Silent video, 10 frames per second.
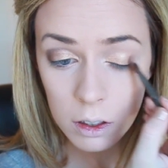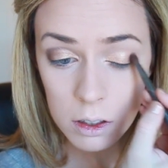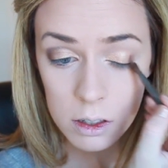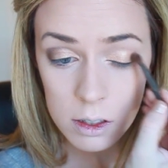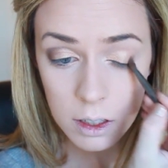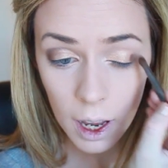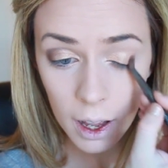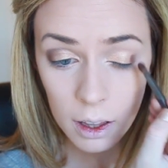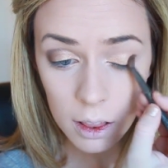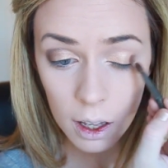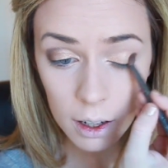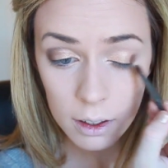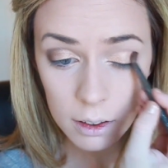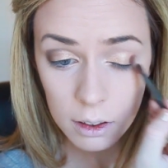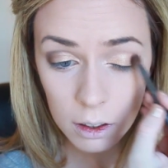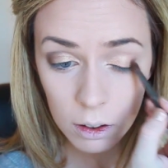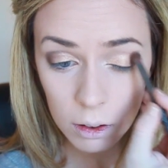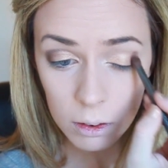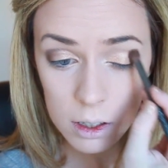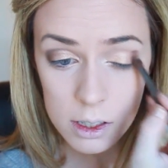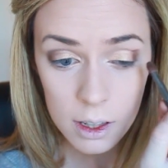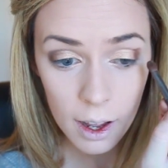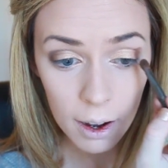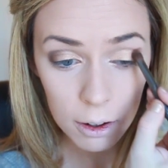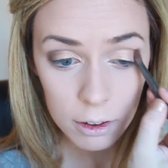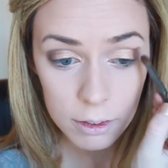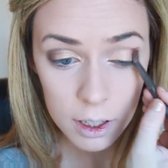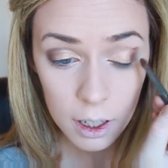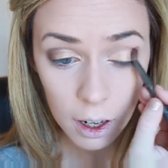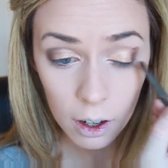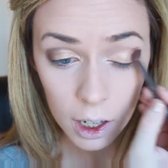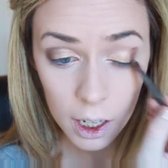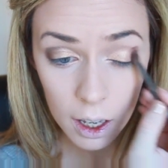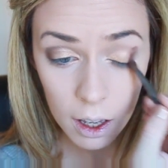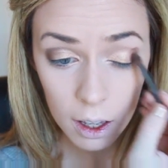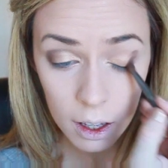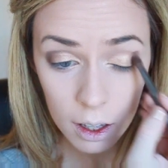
Just add that, you know, into the outer V area.